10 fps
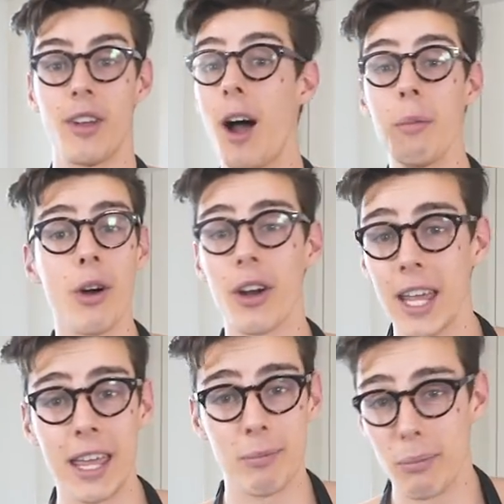I'm not
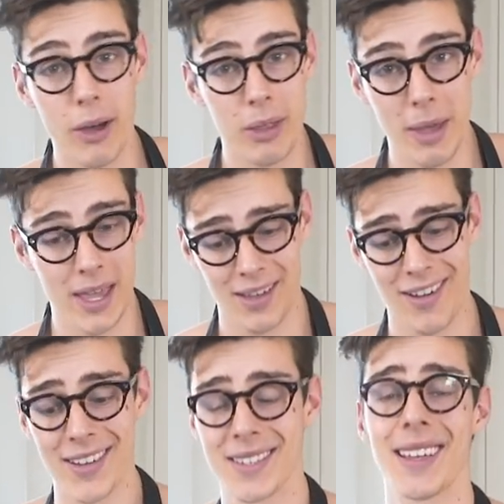gonna even bother making
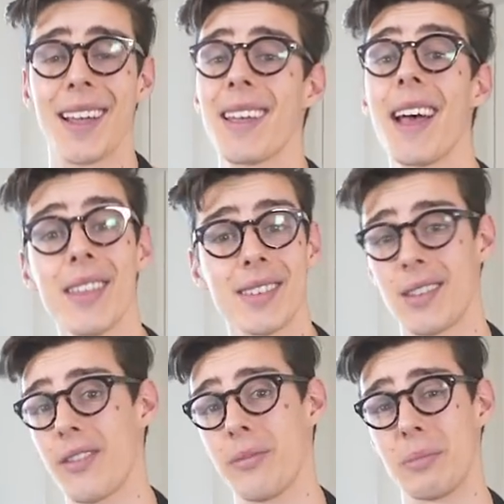icing. Get this
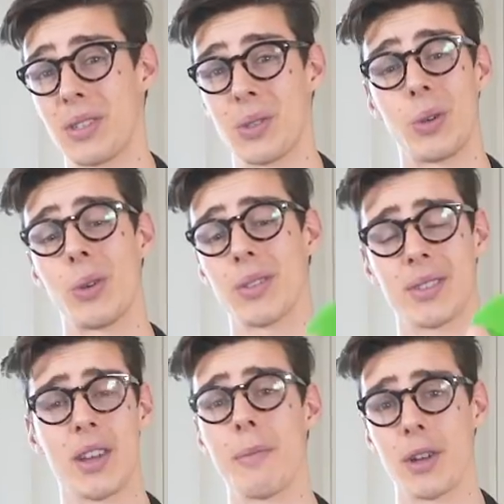stuff from the store,
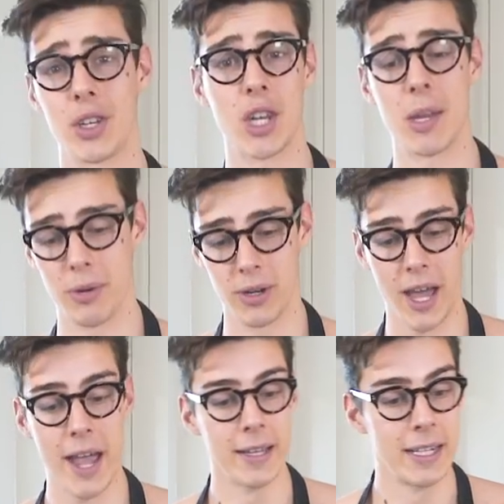so much cheaper,
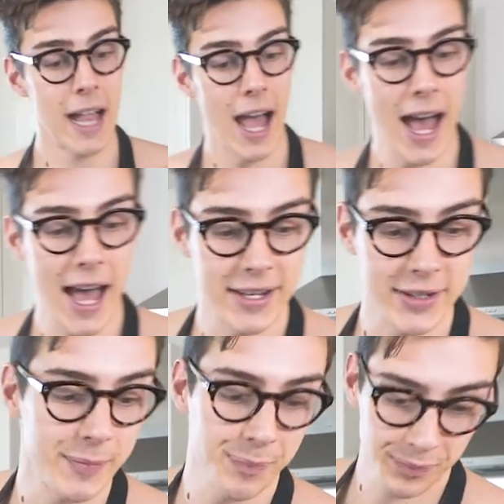okay? And
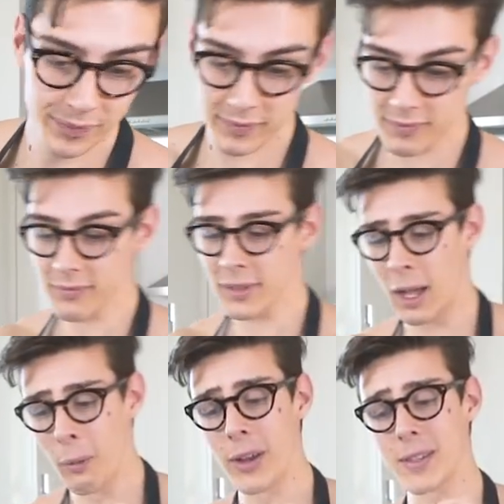
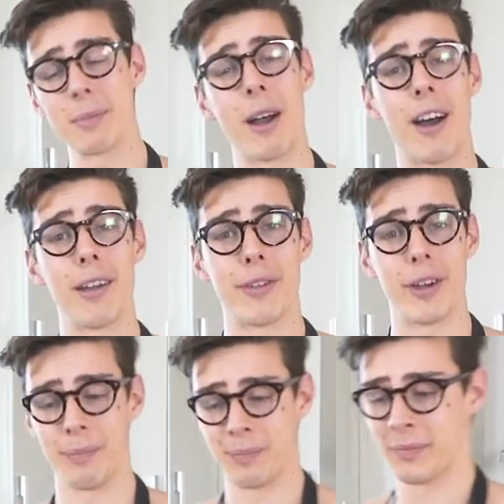I went onto my
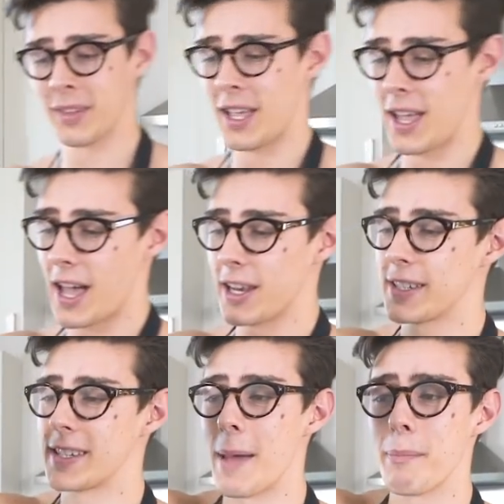iPhone and I
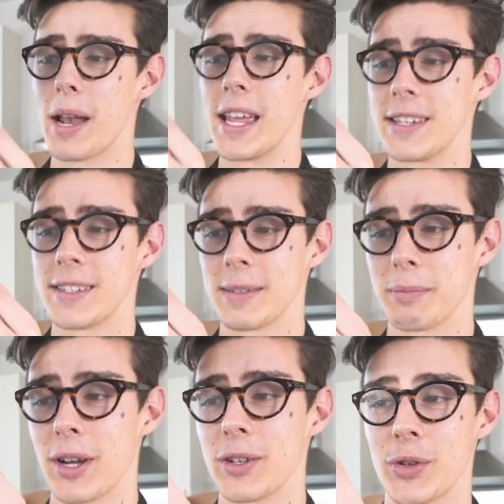templated some
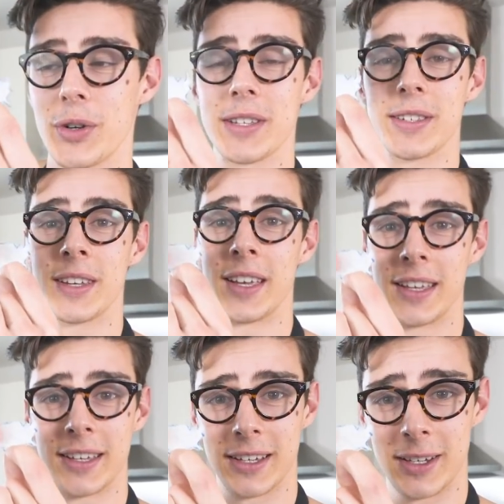countries.
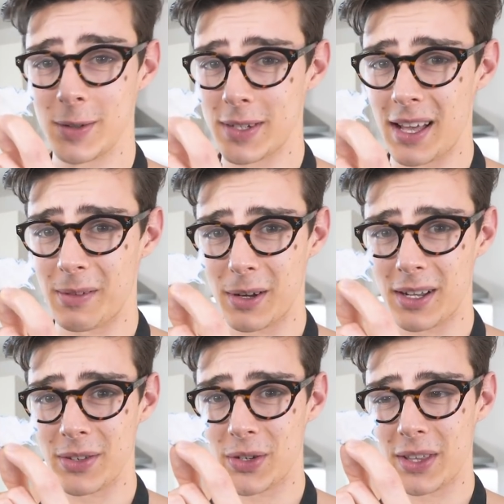Can you tell what
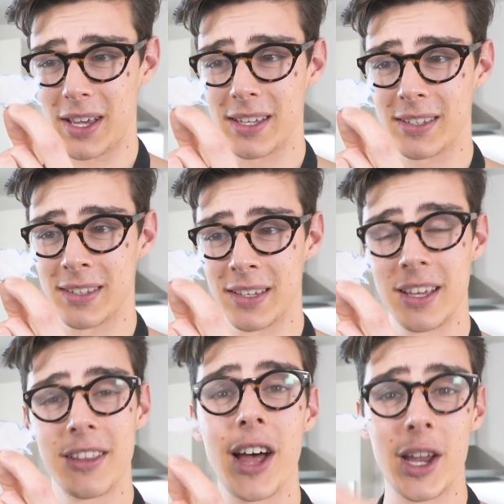country that is?
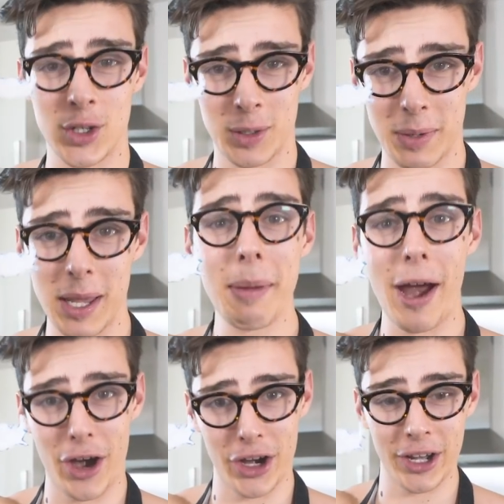That should be
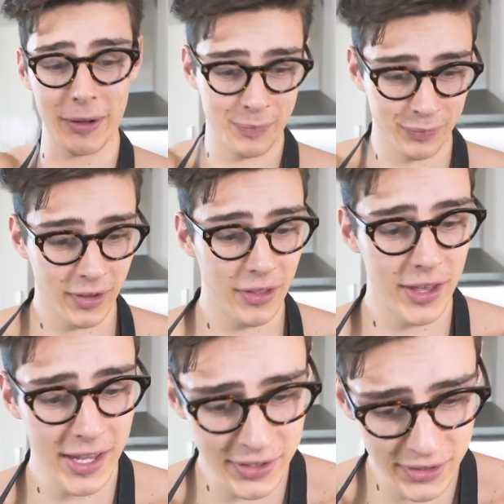America. And
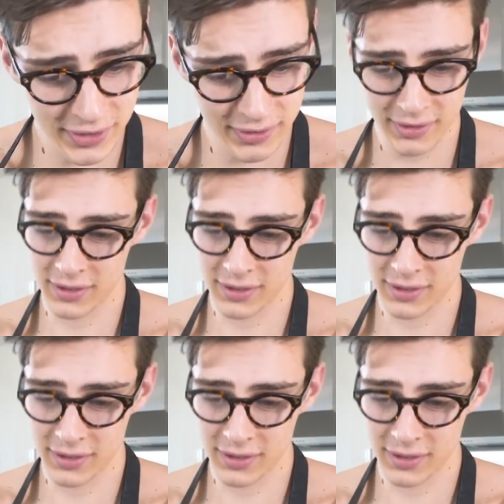this